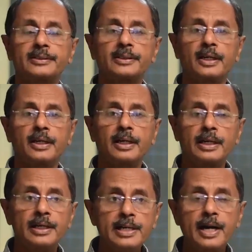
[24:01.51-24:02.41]
the
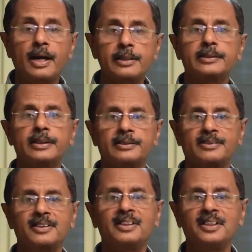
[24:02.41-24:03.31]

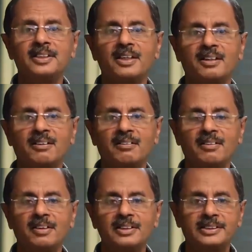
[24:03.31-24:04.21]
largest in India.
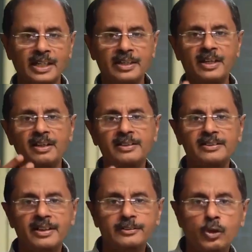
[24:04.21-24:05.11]
China
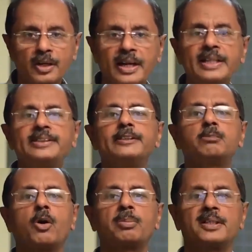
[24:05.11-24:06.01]
has got an aging
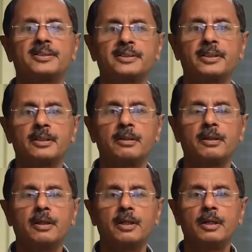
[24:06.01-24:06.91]
population,
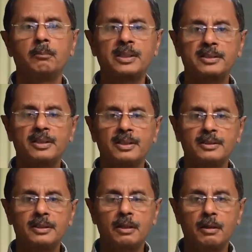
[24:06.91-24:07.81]
but
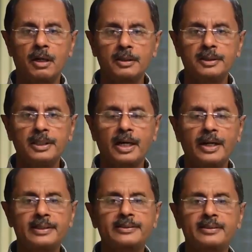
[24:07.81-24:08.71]
the
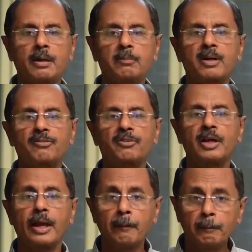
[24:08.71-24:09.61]
highest number of
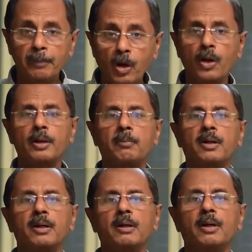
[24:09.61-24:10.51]

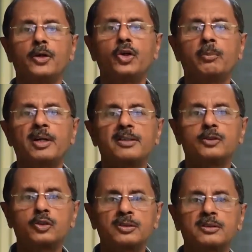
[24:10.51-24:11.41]
employable human
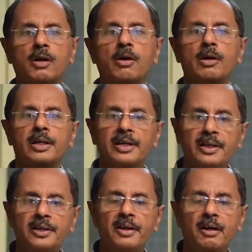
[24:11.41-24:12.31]
resources are in
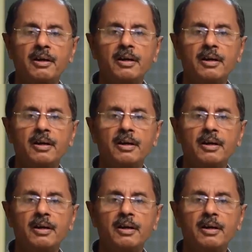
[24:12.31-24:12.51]
India.